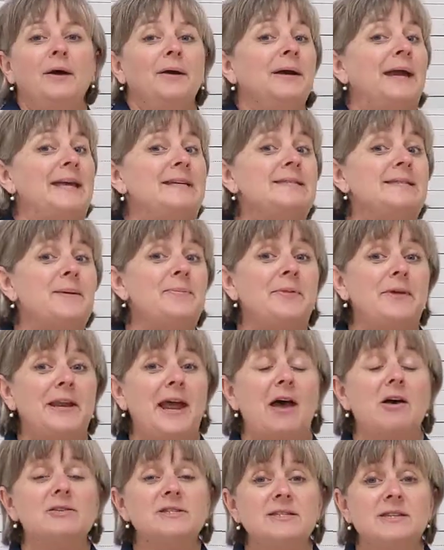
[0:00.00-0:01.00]
Okay, something
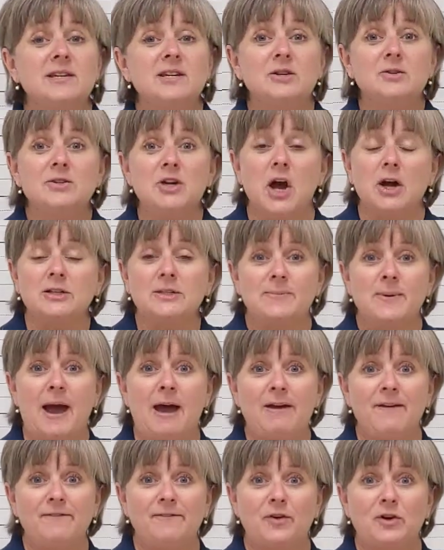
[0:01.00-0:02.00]
else that you talked
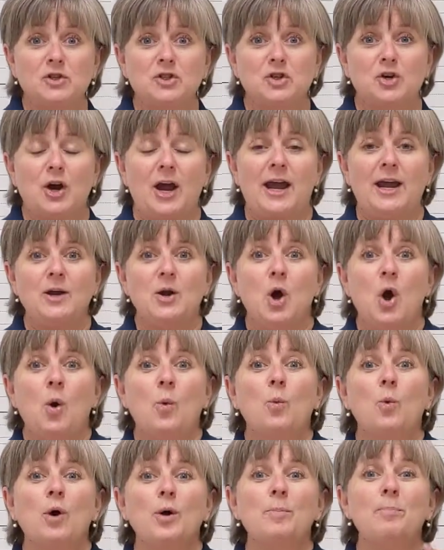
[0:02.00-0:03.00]
about in first grade
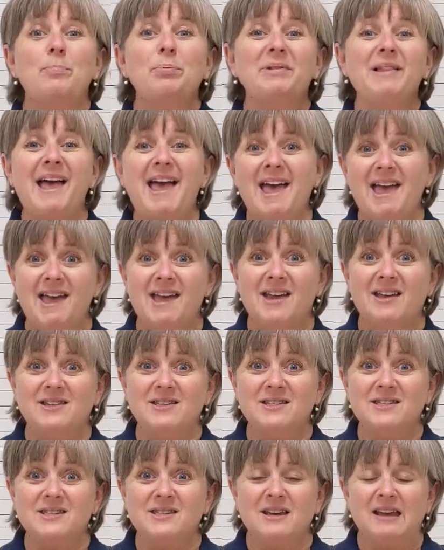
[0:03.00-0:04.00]
were
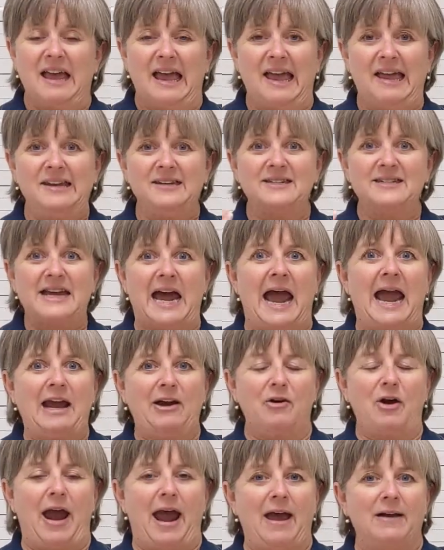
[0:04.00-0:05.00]
blends and
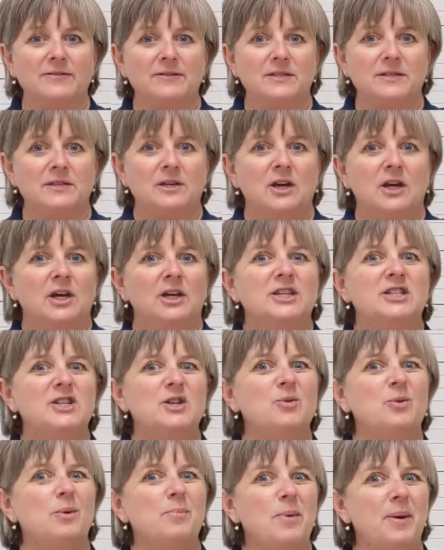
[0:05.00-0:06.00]
digraphs. Do
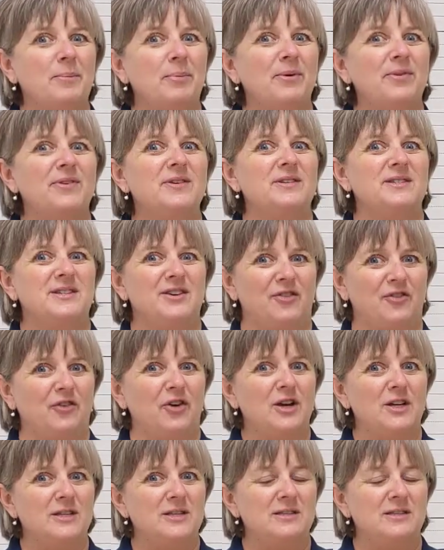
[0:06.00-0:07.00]
you remember the
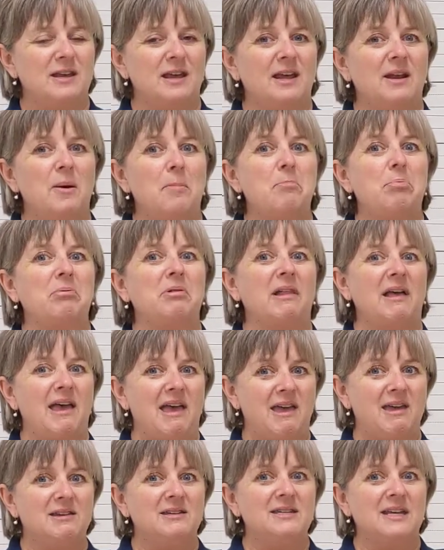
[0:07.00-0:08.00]
difference in a
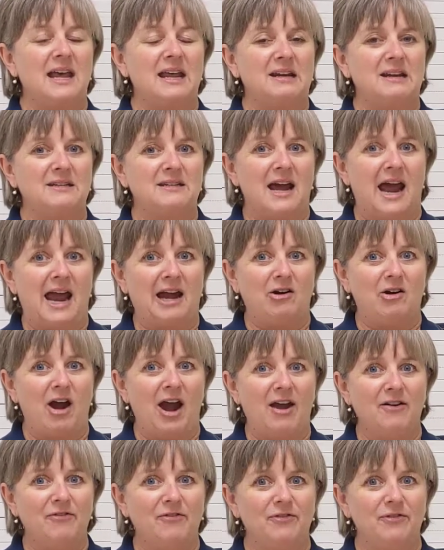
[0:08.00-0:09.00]
blend and a
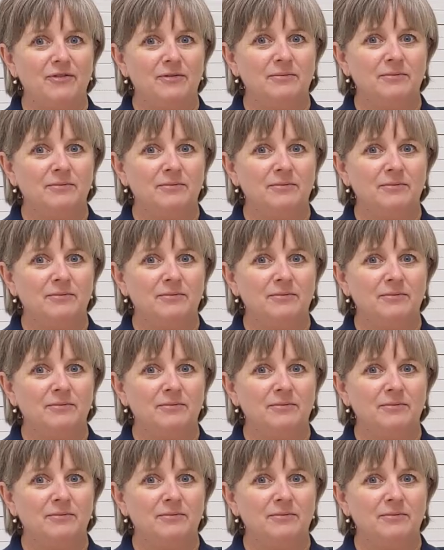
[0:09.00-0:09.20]
digraph?